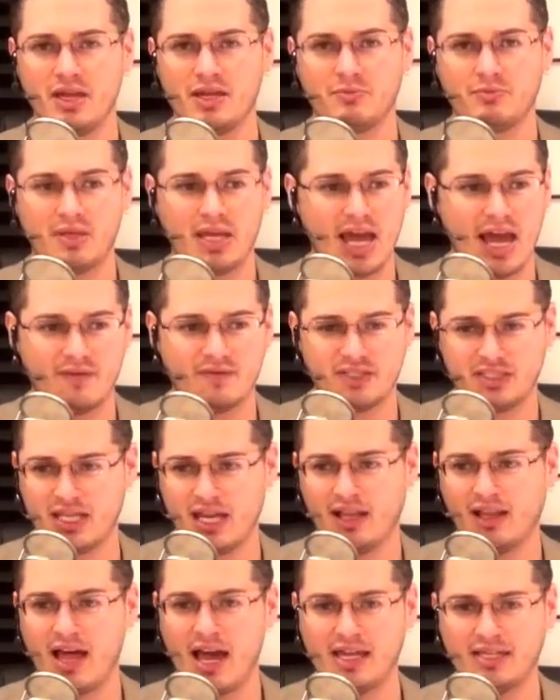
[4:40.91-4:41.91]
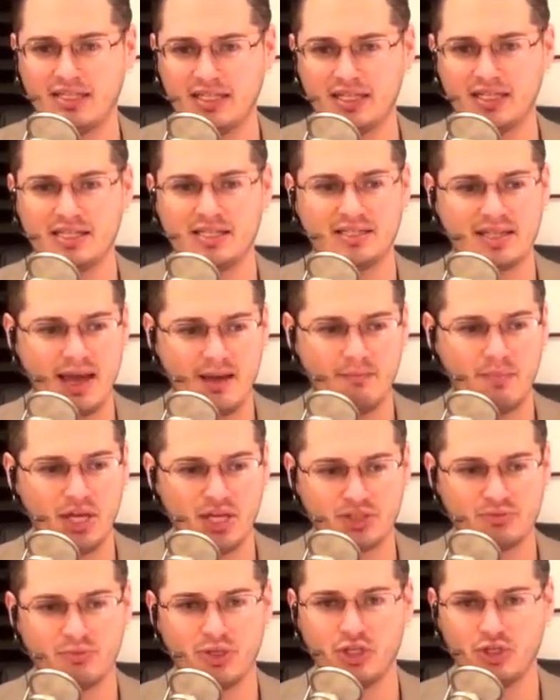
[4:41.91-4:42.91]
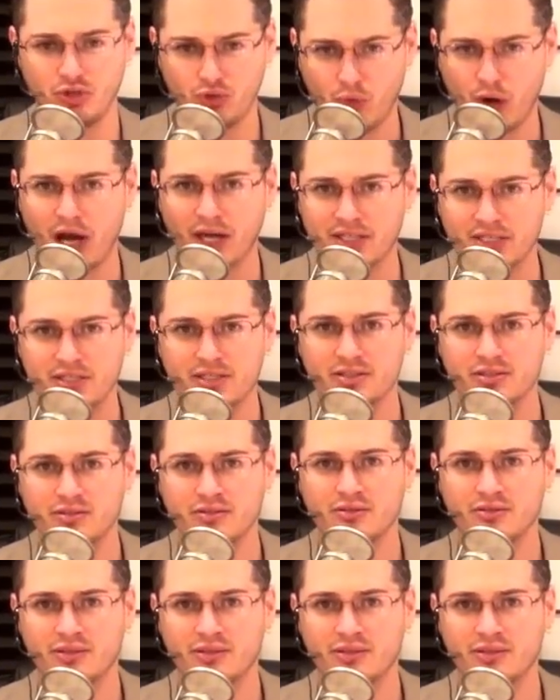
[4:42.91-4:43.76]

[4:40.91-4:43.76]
make me have stale ideas. That makes me nuanced.